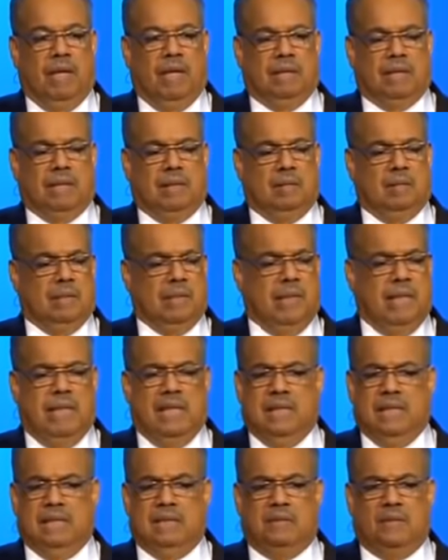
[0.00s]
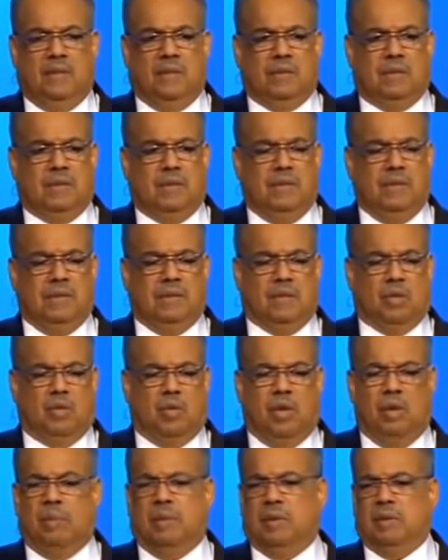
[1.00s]
I said, but Dad, these folks, these are
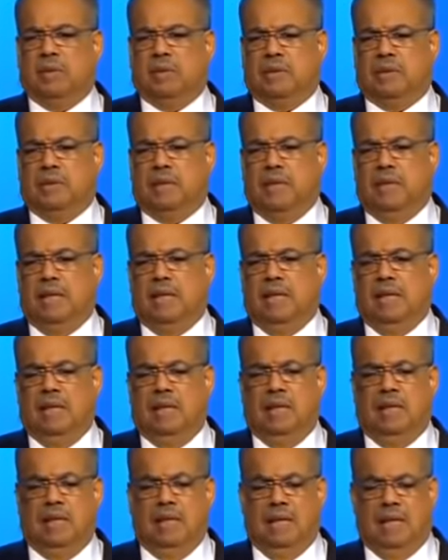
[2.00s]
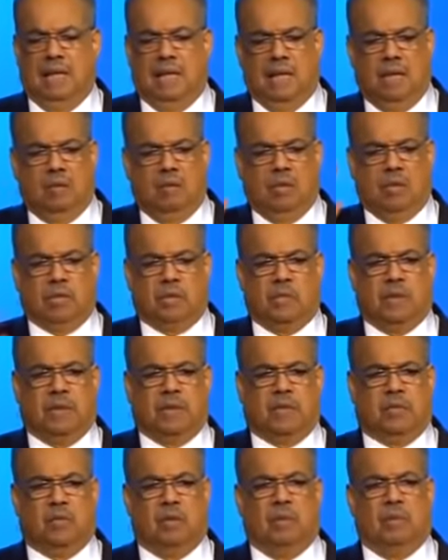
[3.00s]
criminals. I don't want to
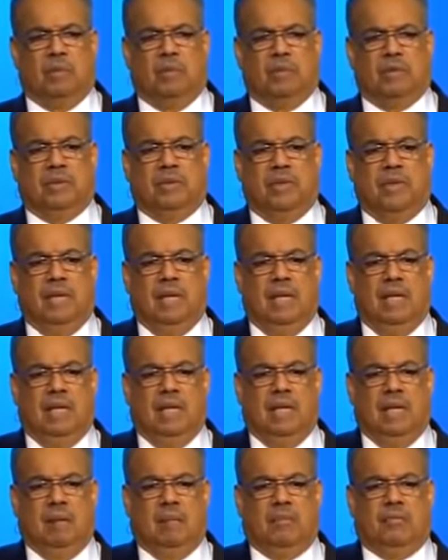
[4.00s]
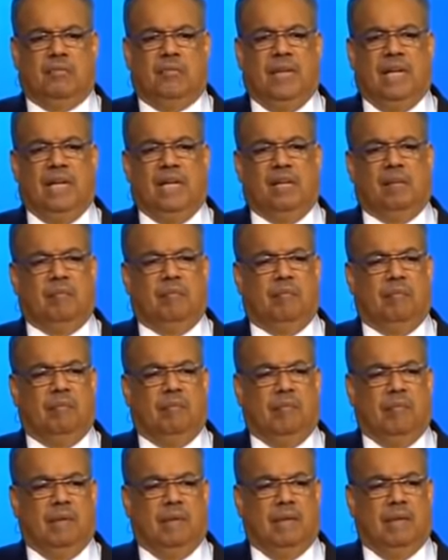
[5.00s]
speak to criminals. I'm afraid of them.
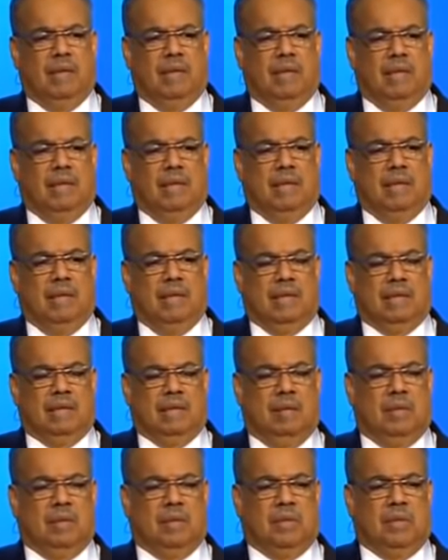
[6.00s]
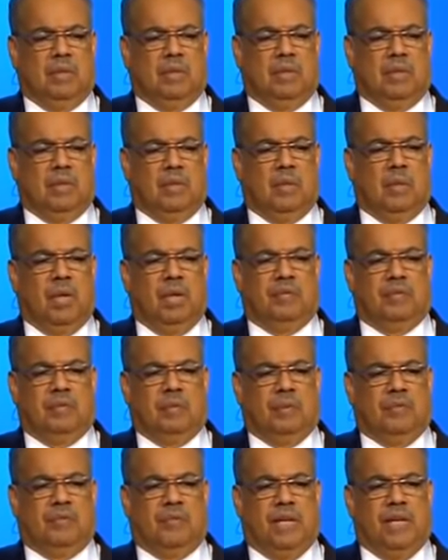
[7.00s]
He said, but you don't have to
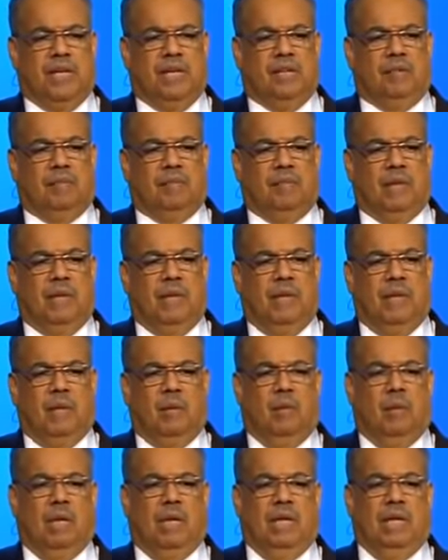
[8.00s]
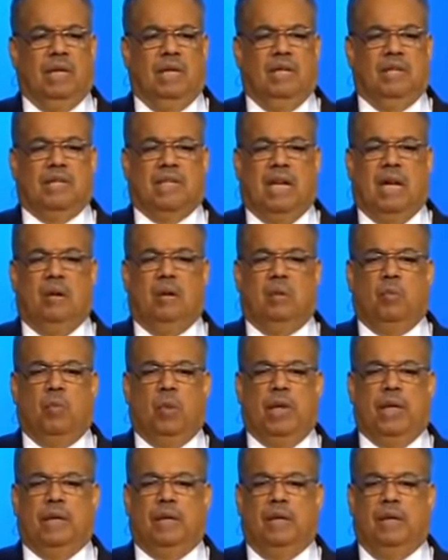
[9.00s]
be afraid of them. Well, here's how it
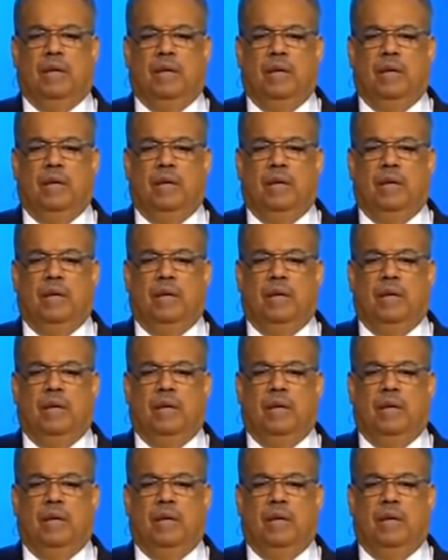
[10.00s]
went.